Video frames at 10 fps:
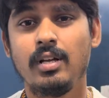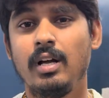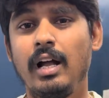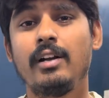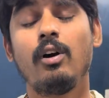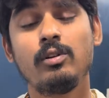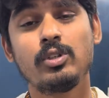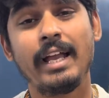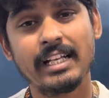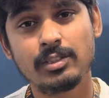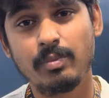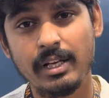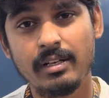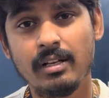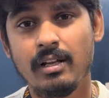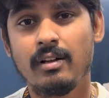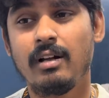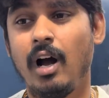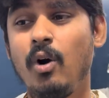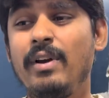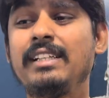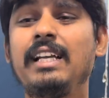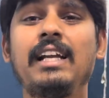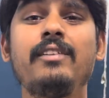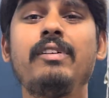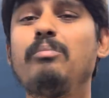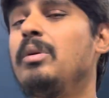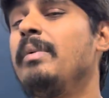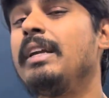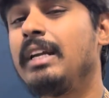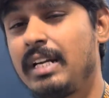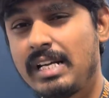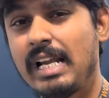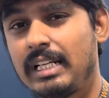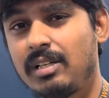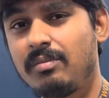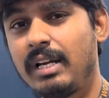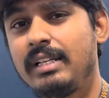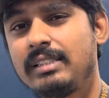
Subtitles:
and also I explained how exactly we implemented in real time, right?